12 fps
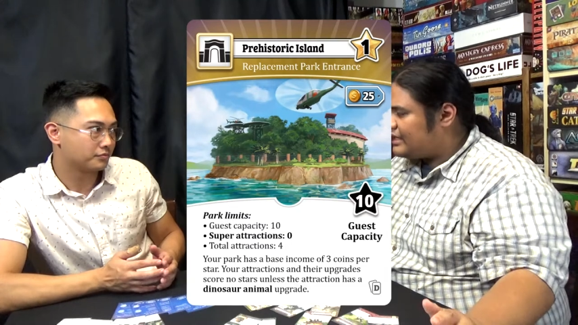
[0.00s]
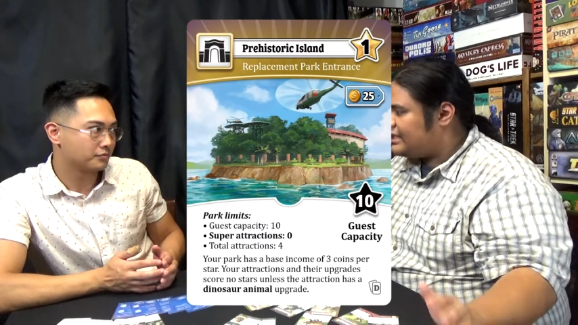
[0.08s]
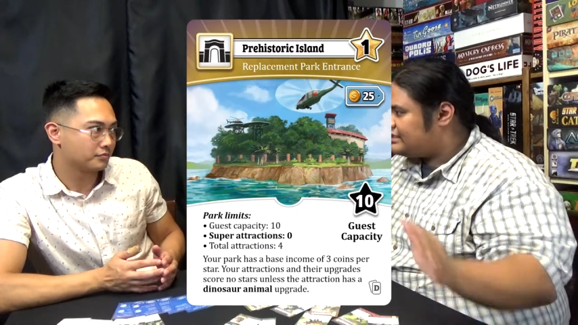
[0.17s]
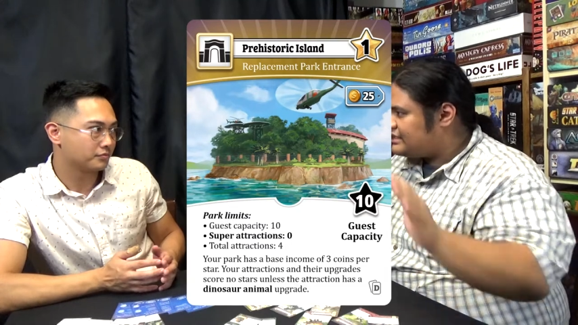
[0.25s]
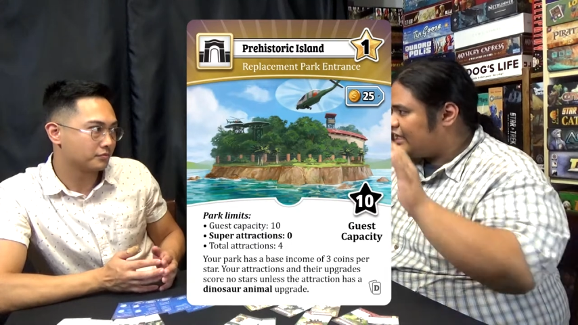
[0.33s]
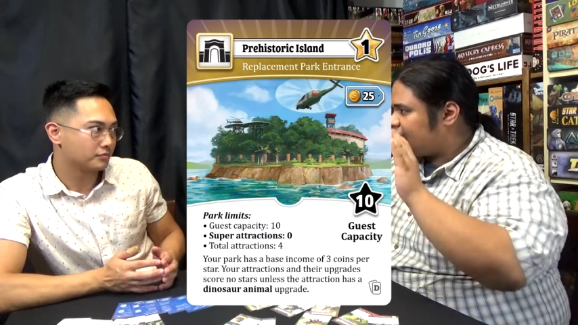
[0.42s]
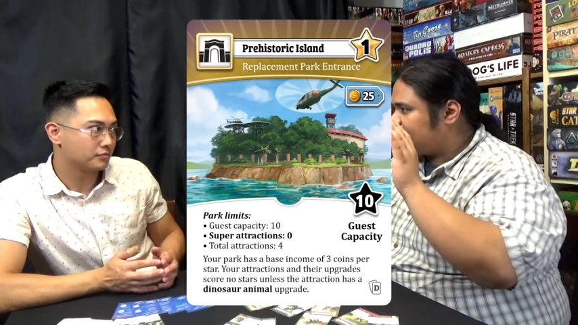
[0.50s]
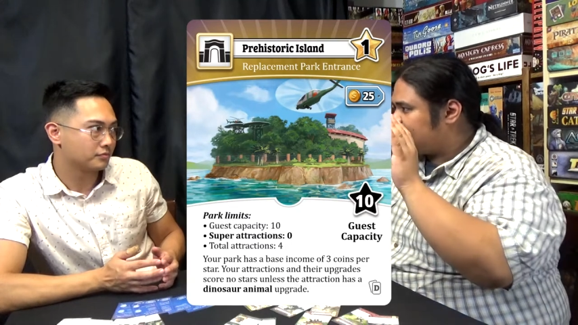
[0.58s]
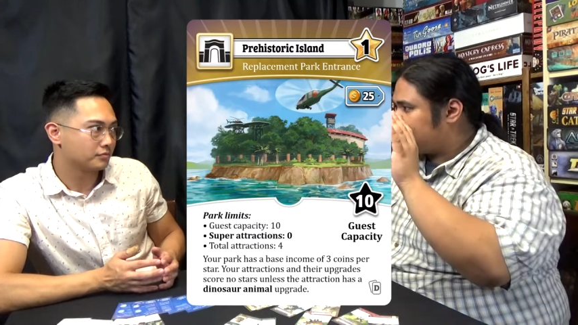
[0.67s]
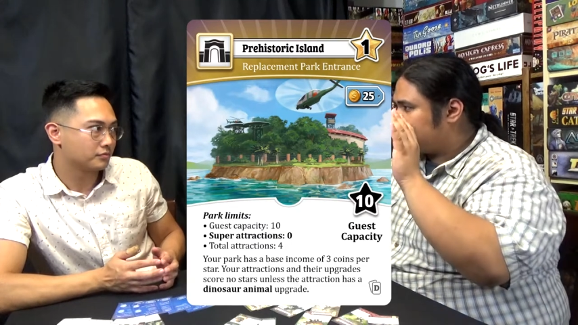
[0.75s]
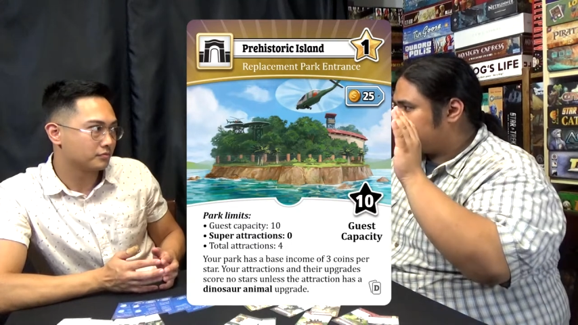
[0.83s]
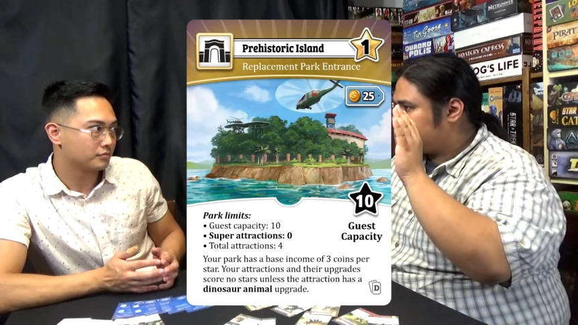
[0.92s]
Speaker 1: Is that
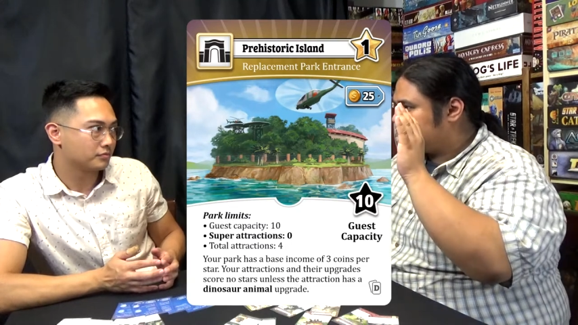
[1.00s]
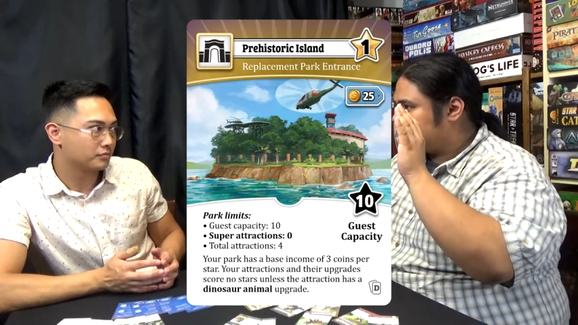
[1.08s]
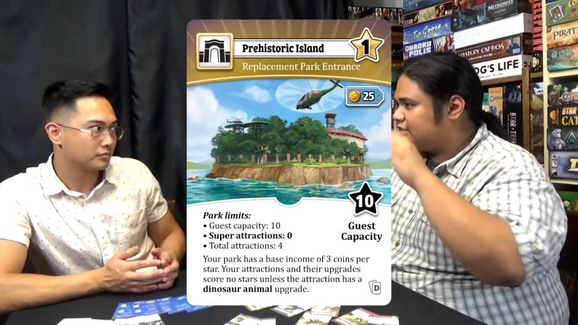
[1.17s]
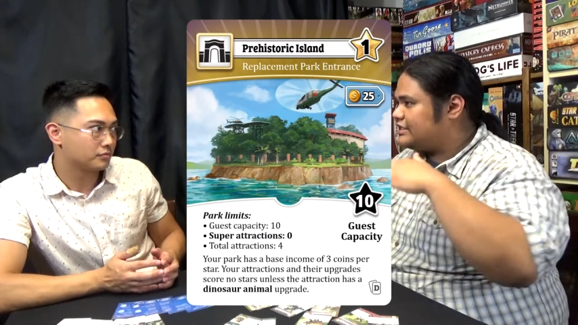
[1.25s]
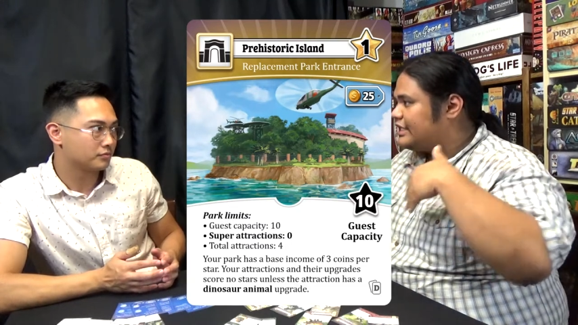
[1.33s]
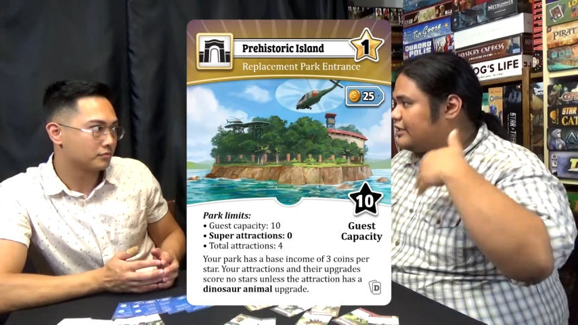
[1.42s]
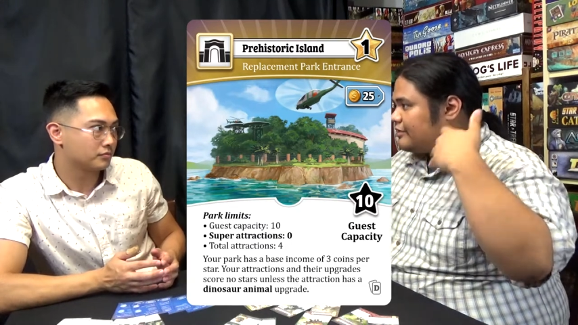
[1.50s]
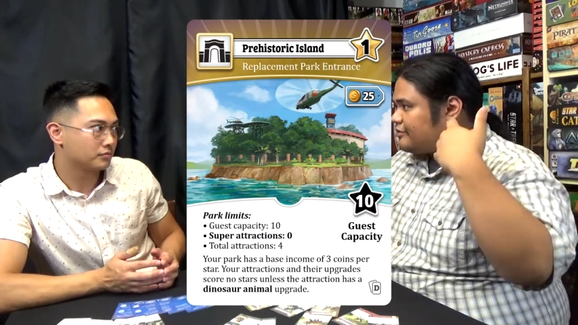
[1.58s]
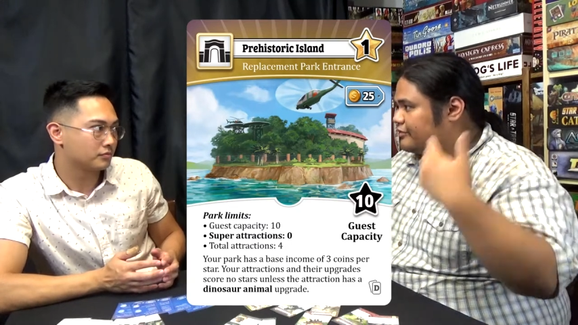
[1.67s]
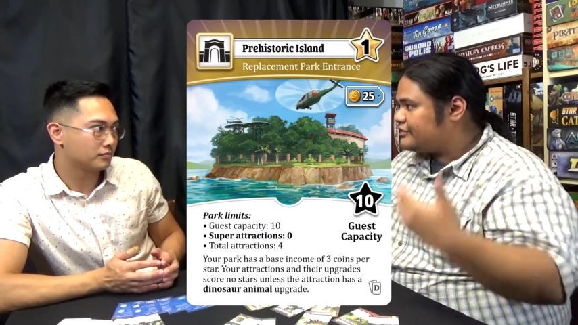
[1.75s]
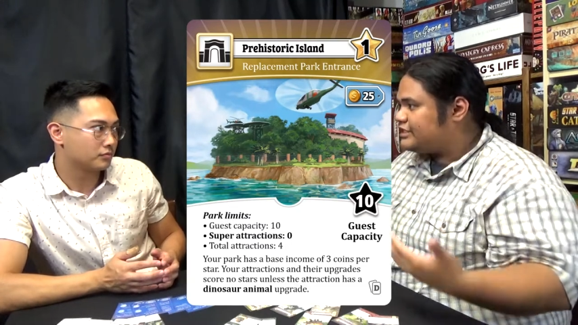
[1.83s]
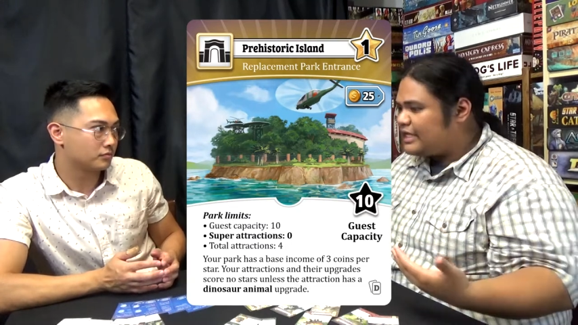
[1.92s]
just the income you
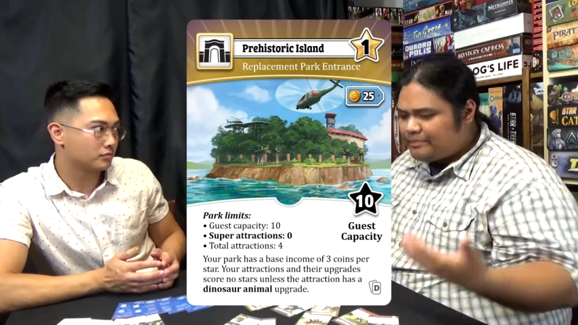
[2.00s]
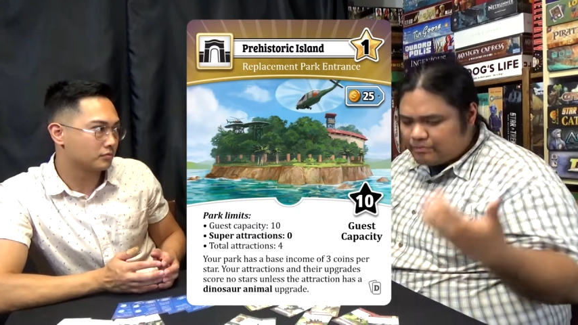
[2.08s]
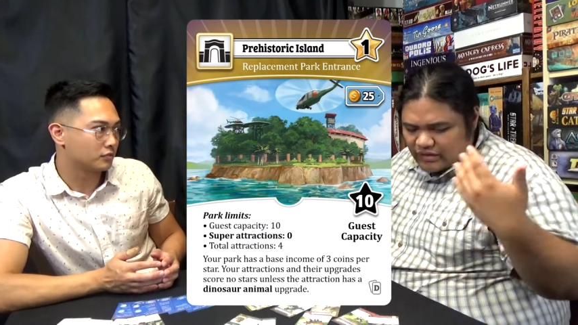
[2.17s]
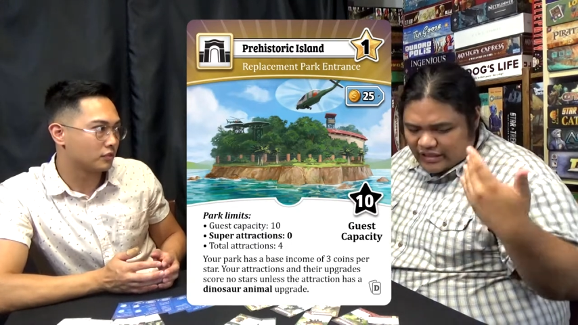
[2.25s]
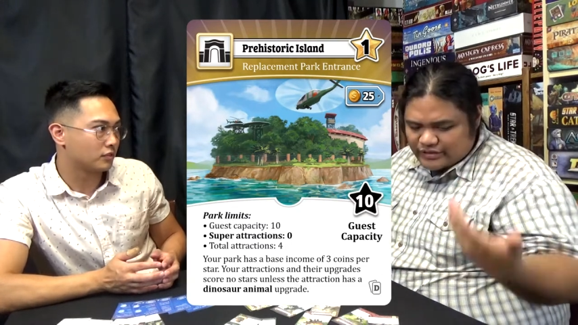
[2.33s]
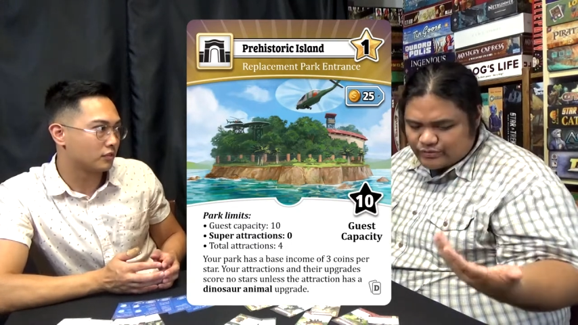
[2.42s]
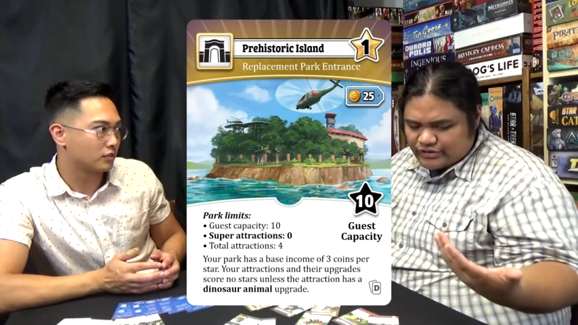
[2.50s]
receive? Plus, would you